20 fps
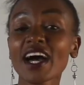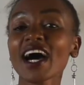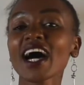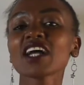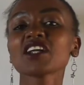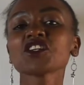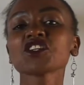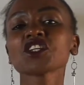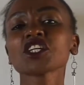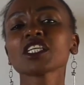
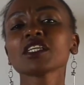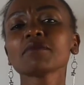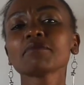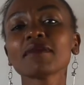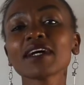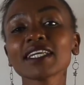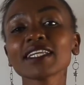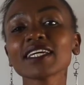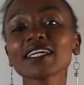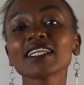and she
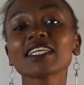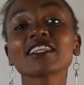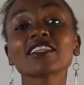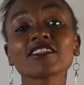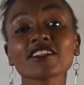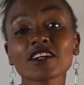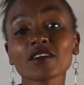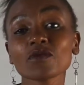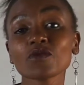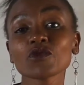
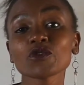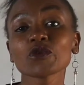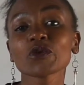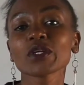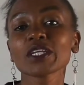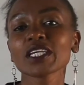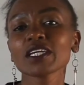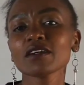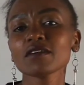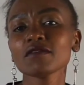demanded them
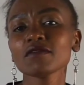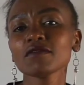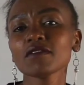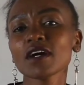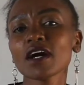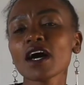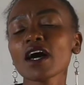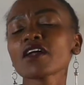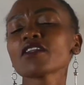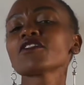to
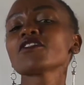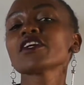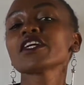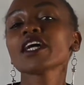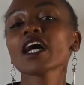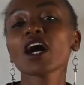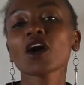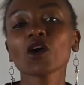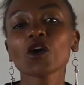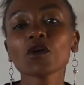leave
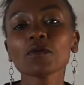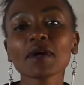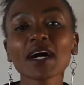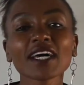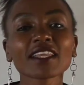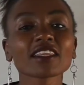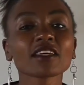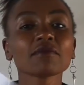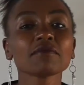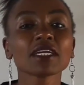their home
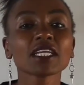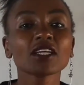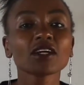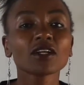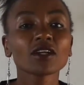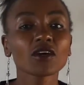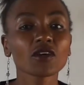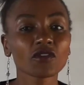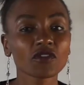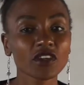at the
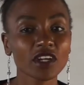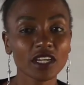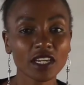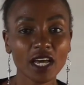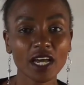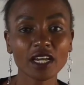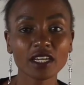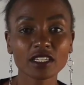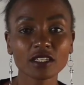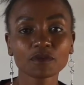middle of the
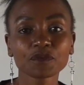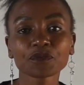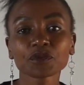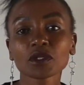night.